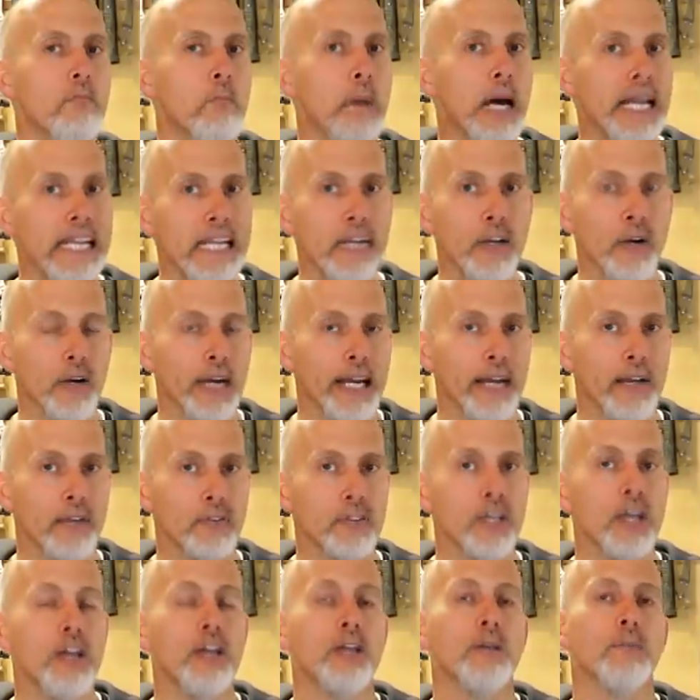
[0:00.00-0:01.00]
muddy
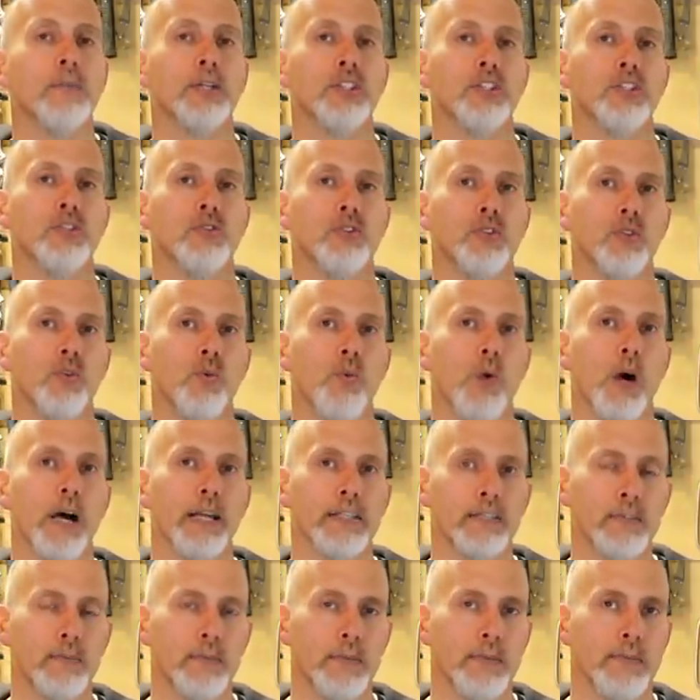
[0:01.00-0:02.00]
ground, but you do
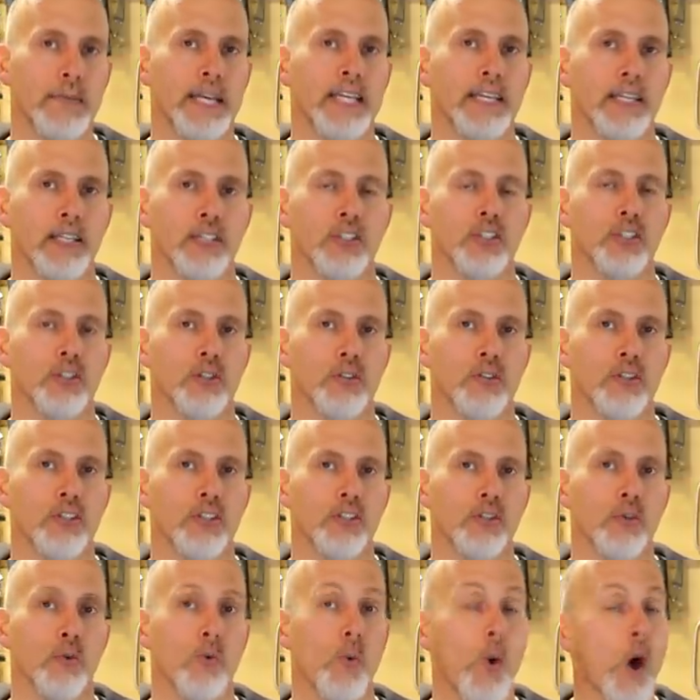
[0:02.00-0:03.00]
want to be making sure
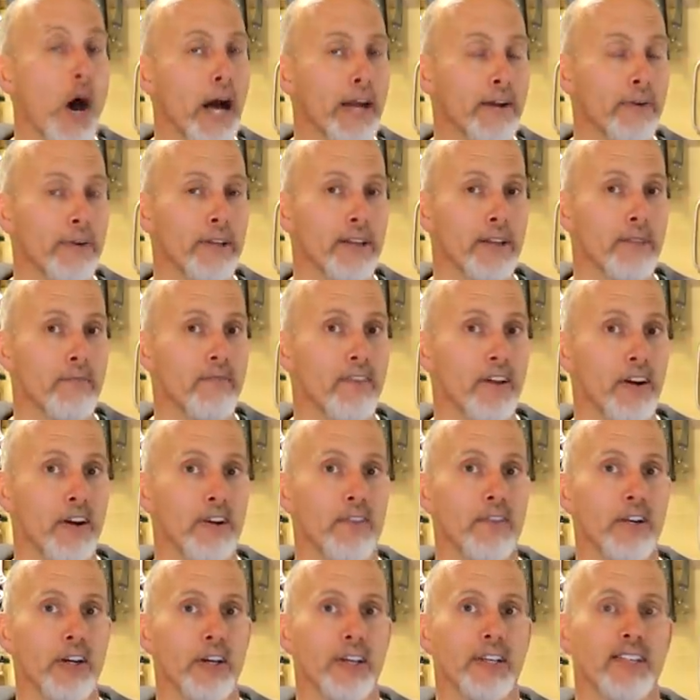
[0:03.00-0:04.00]
that you're watering them
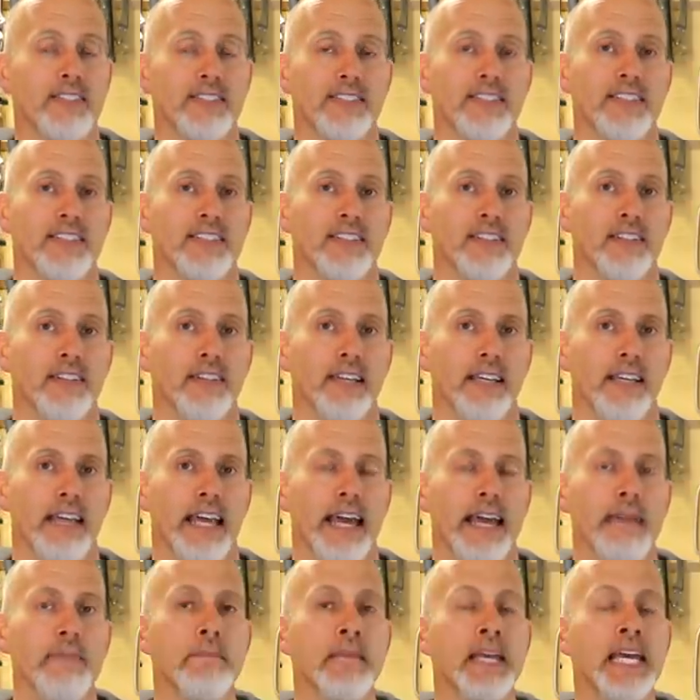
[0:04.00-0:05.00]
very, very consistently,
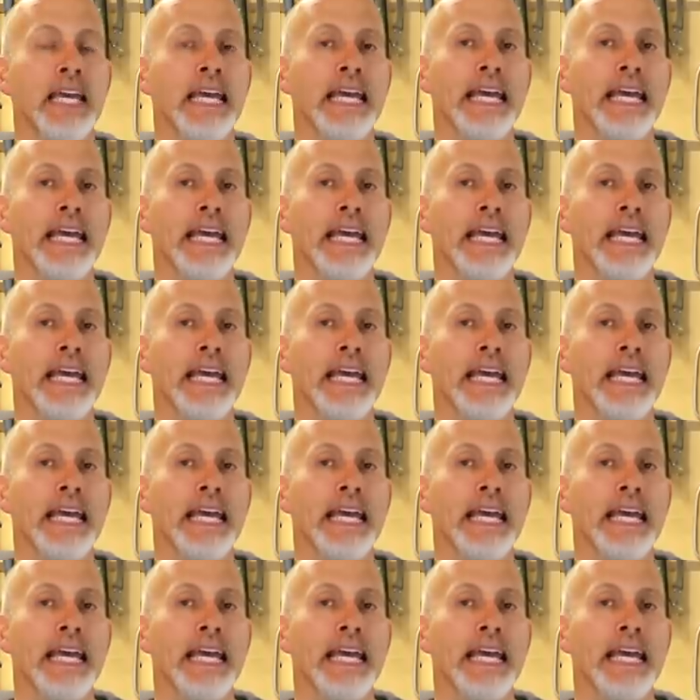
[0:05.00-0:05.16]
okay?